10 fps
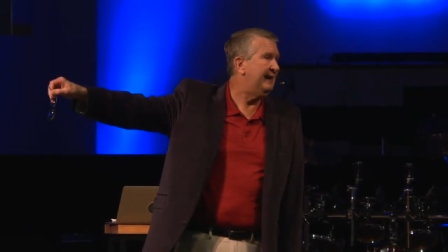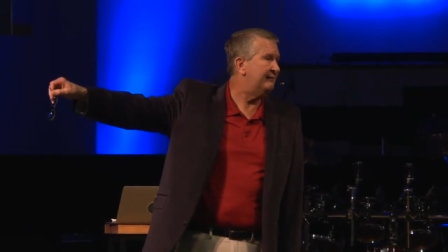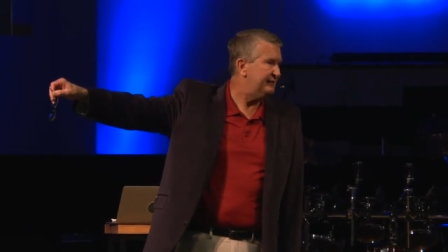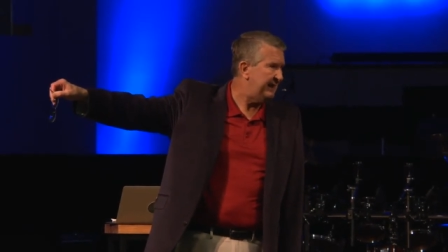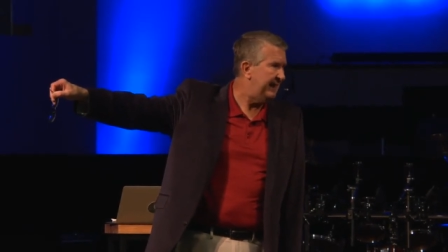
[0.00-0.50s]

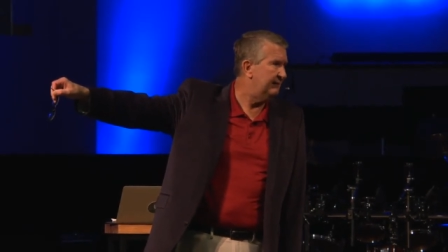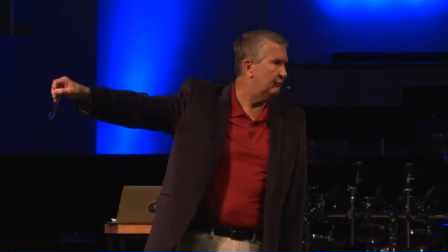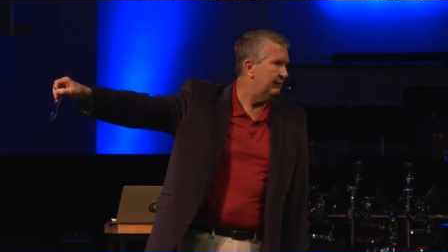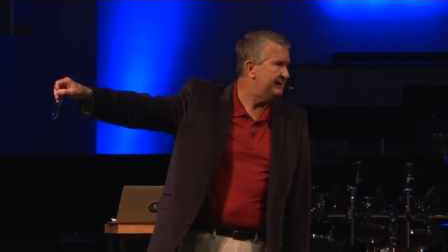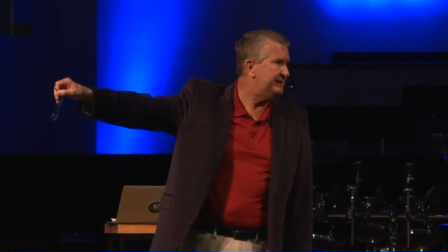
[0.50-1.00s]
I've said it
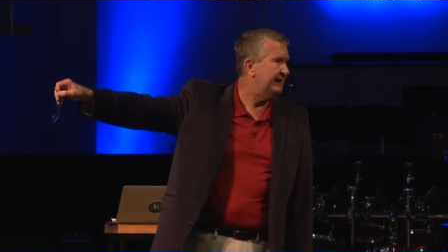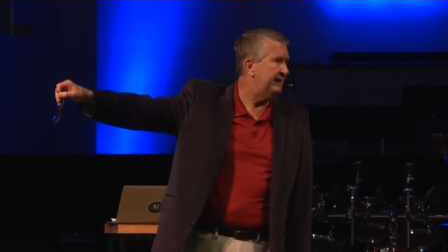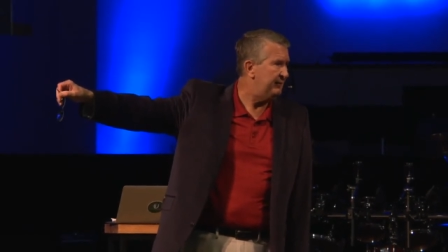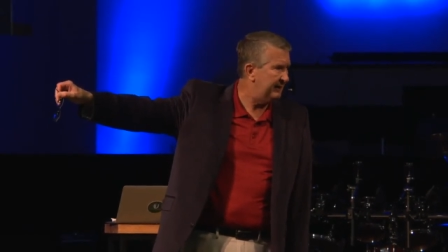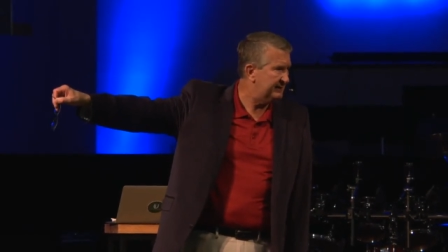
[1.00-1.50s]
recently,
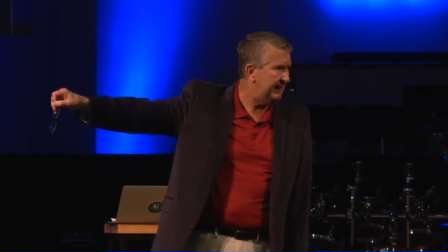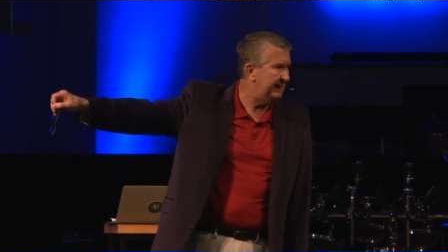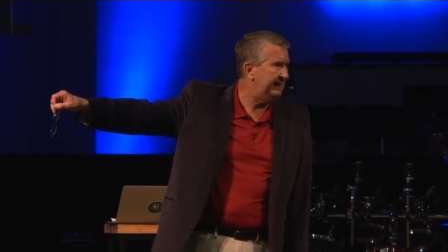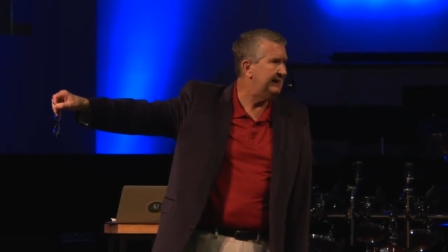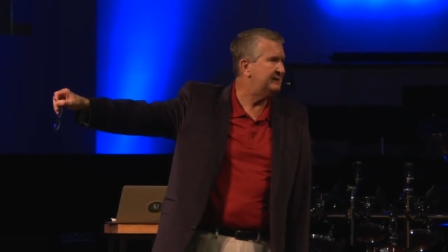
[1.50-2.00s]
but let's say it
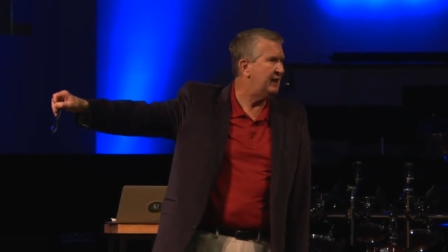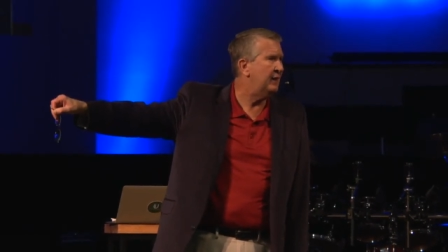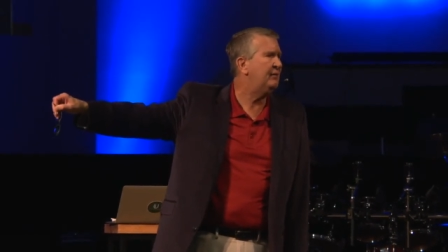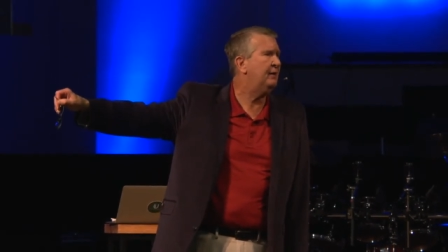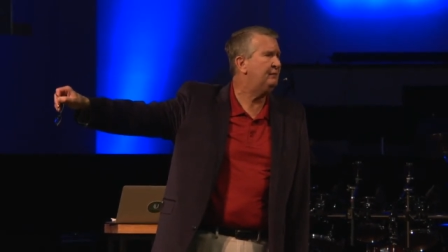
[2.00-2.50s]
again.
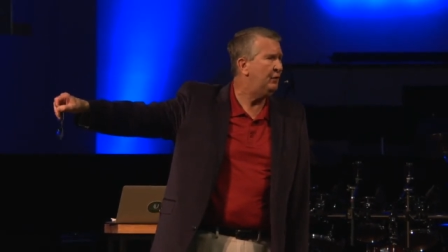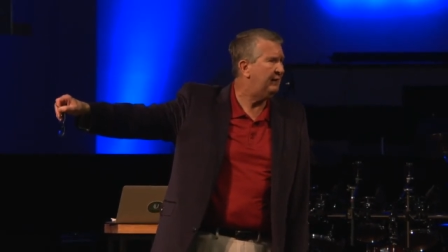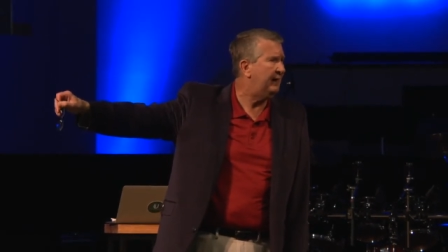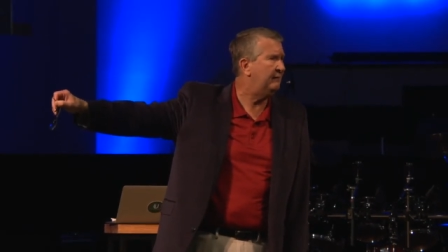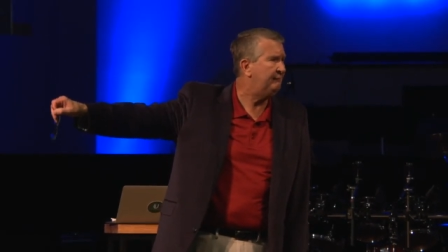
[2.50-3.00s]
Gentlemen, if you
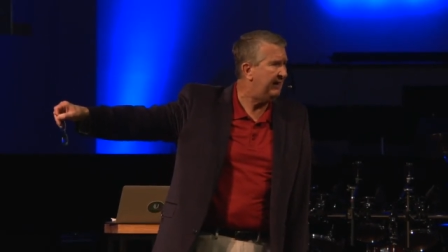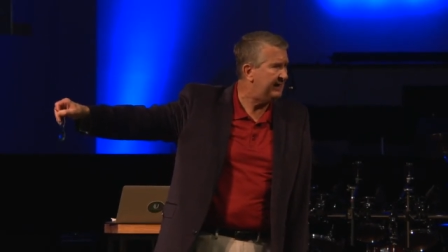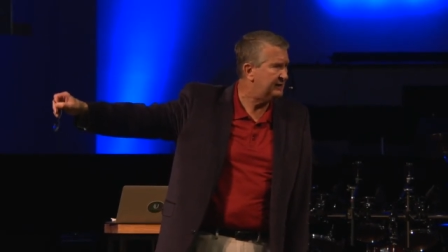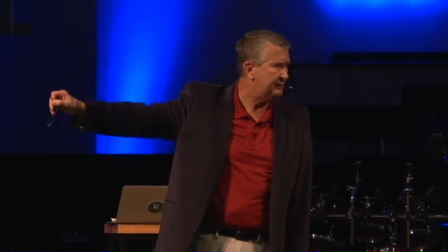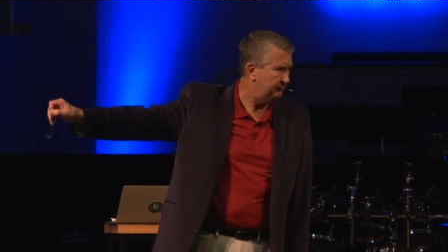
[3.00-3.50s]
get a
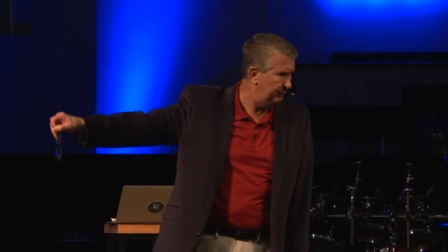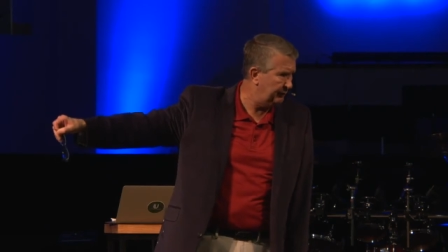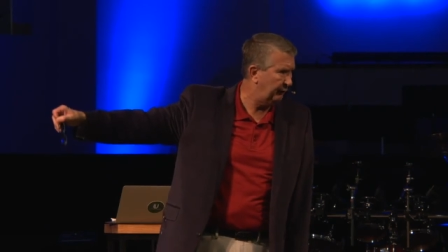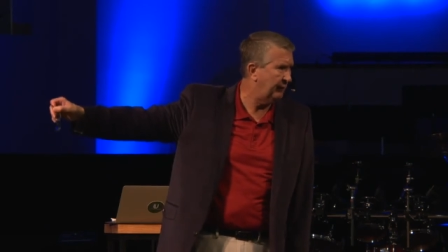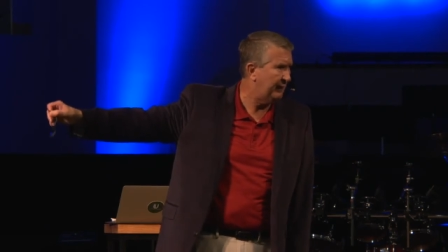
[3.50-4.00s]
Facebook
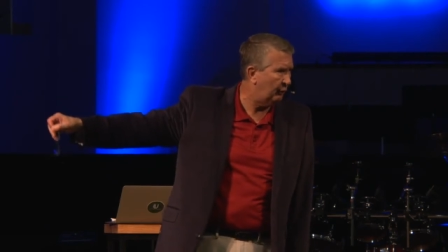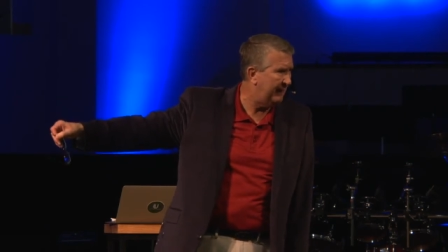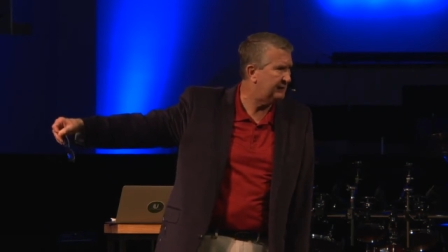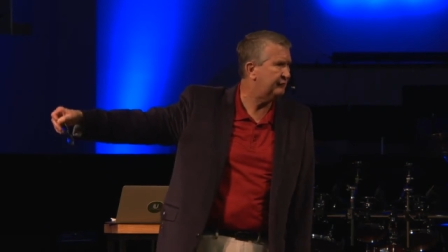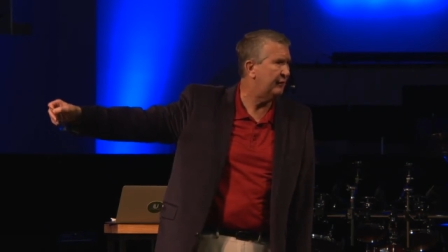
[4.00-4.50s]

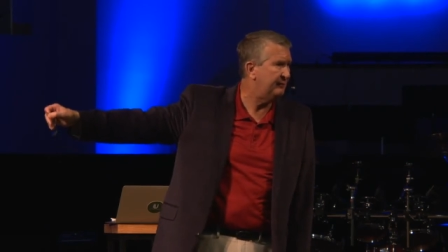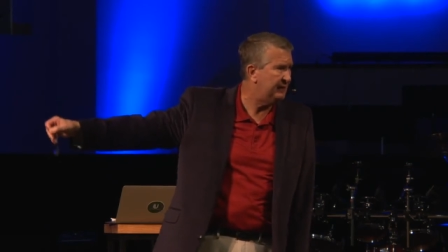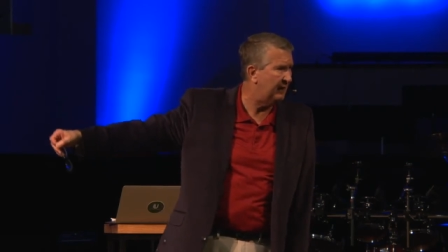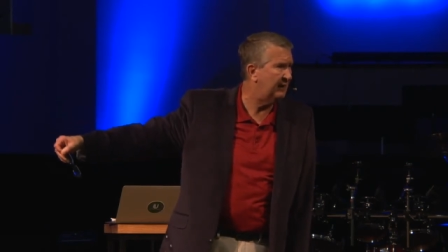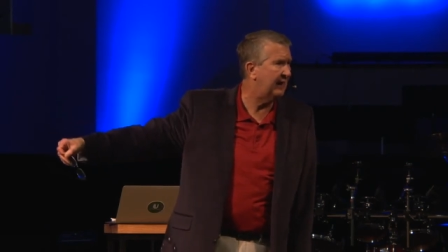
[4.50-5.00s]
request from a
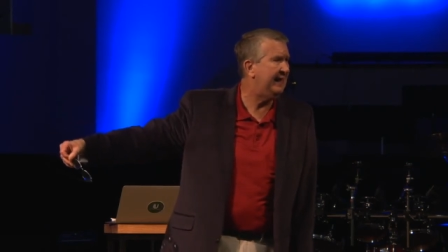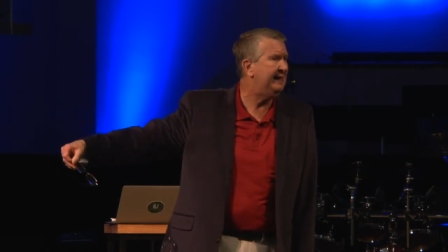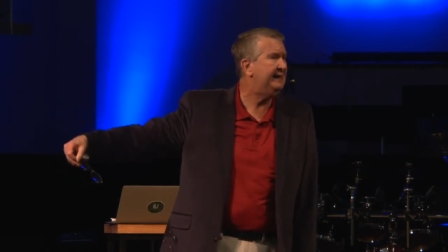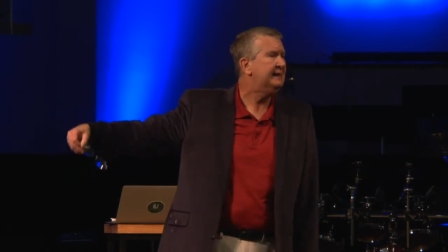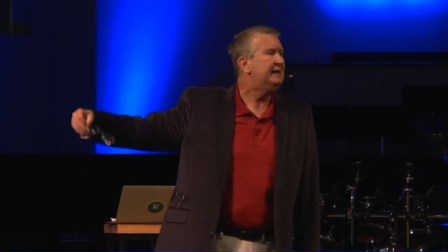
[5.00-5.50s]
young
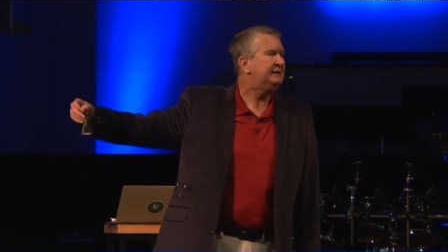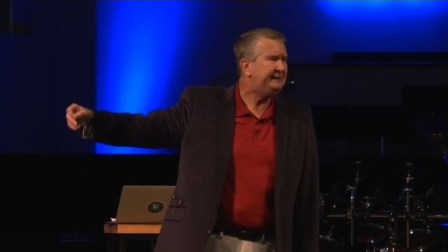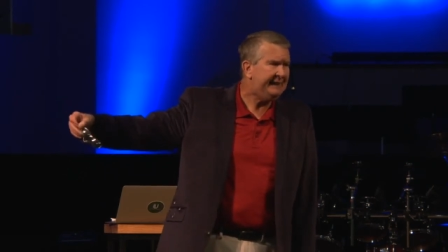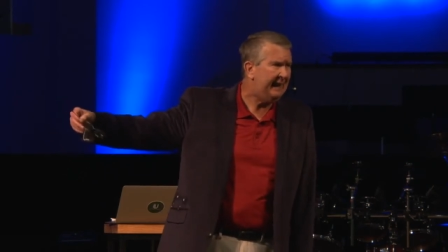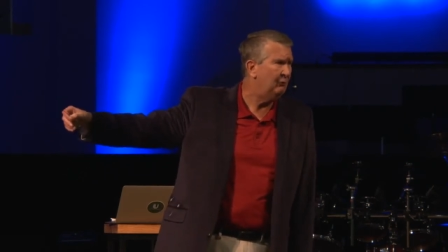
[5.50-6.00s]
lady,
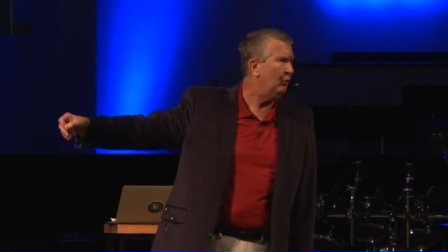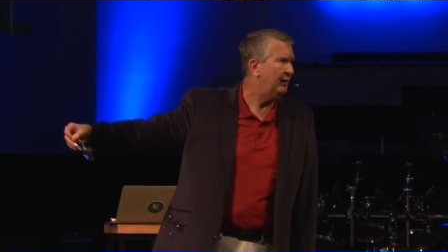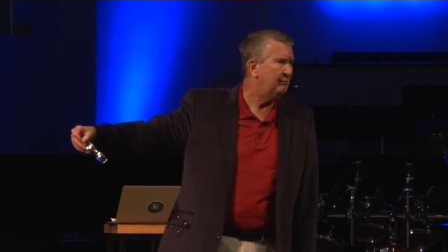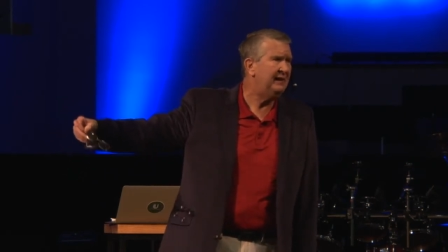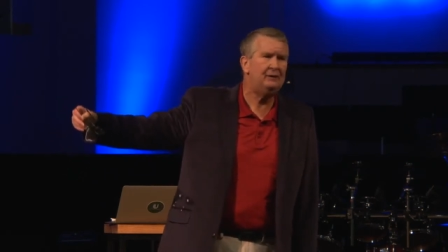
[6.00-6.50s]
she doesn't want to
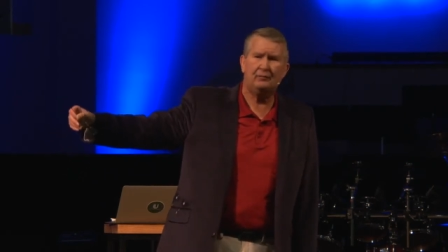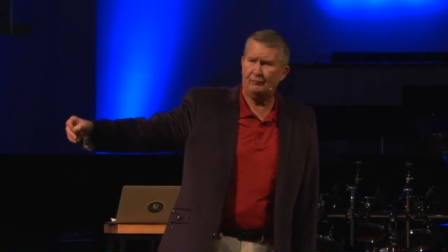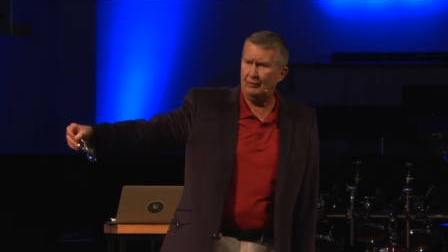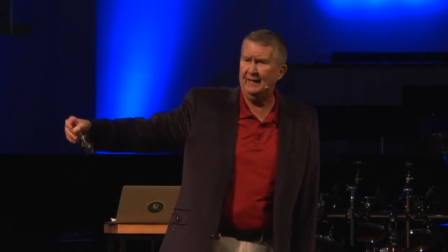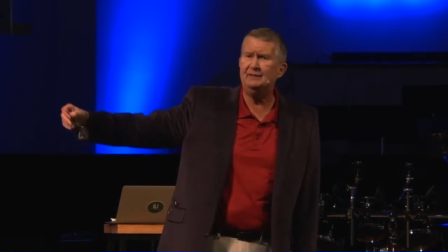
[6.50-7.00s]
be your
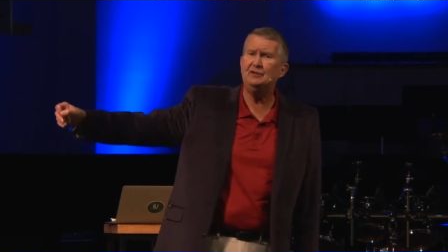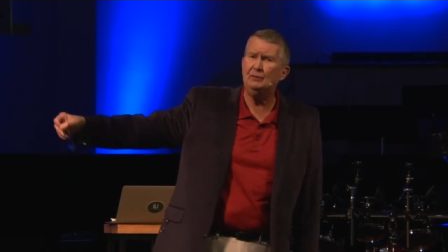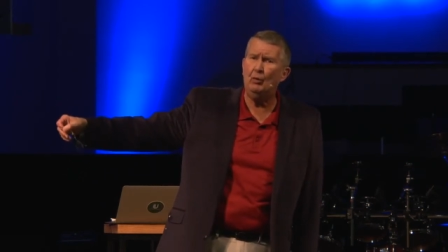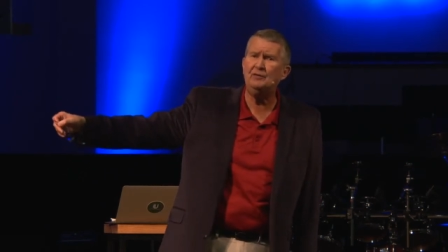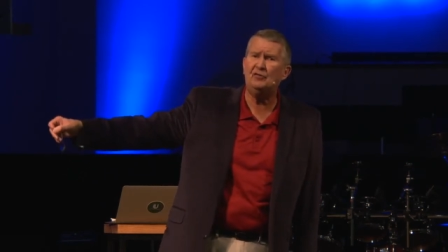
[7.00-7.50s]
friend, she
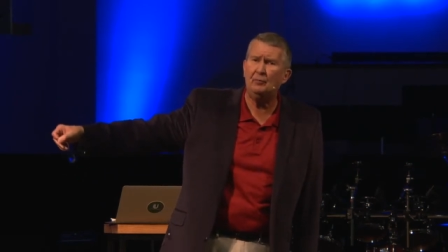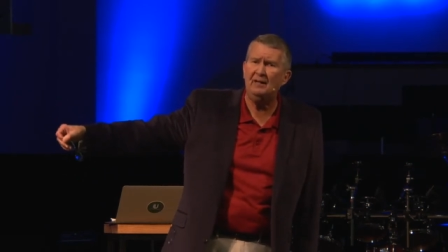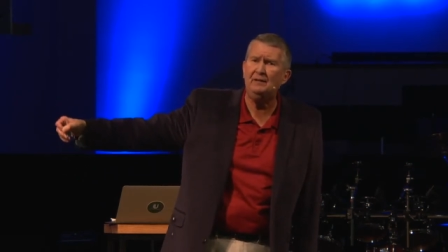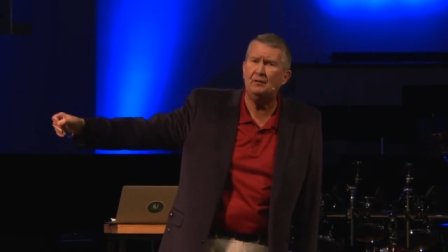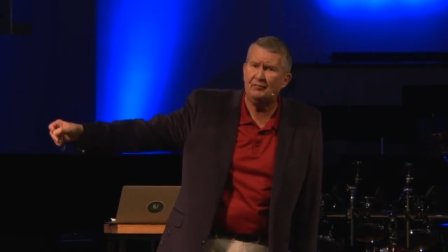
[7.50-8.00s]
wants to be
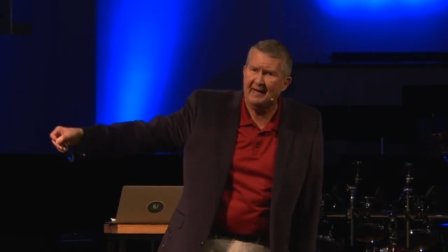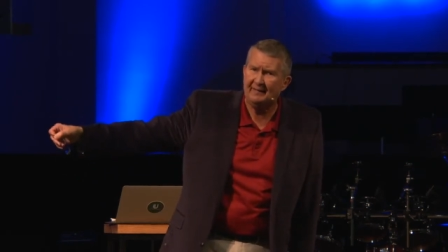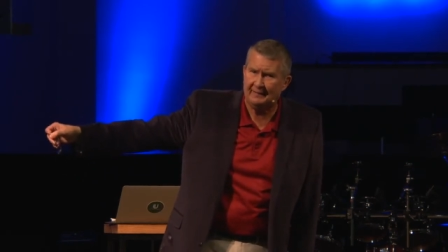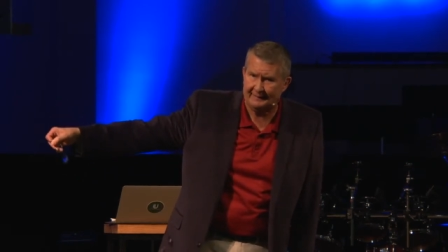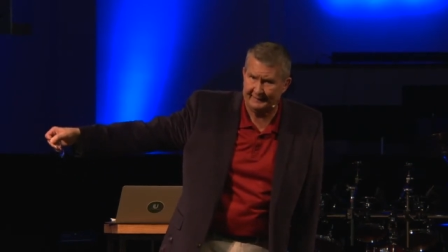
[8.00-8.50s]
your
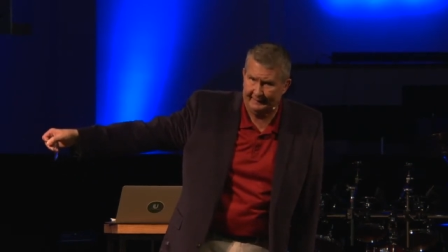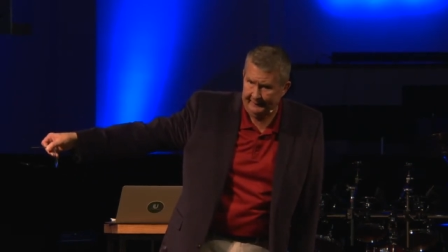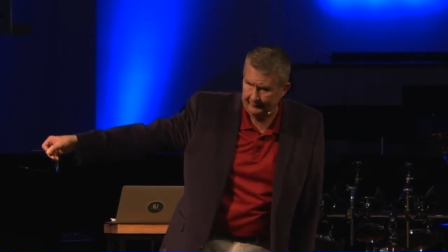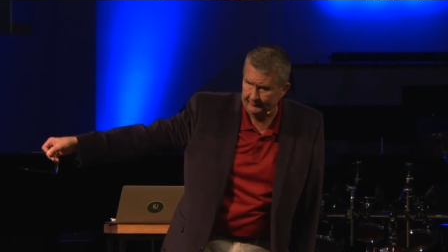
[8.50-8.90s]
fantasy.